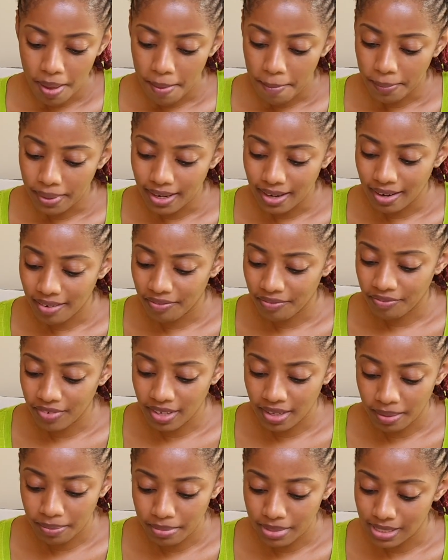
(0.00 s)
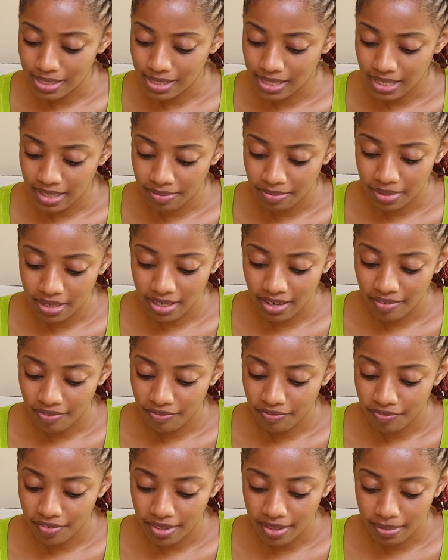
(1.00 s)
What did I feel myself? What did I
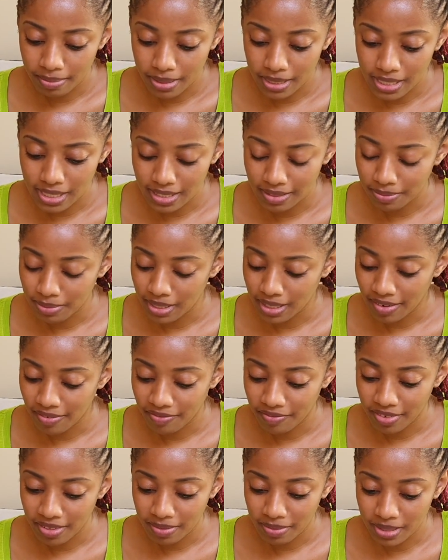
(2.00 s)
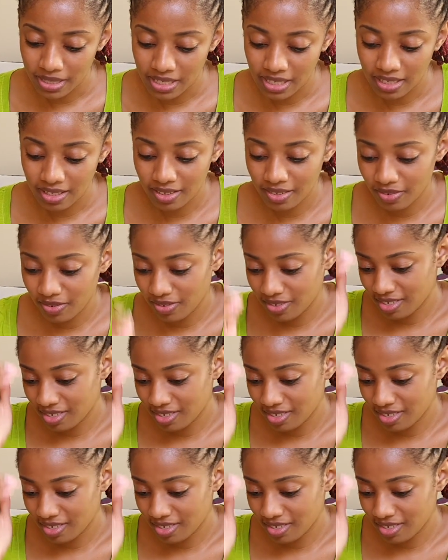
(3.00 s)
feel myself? What did I feel myself?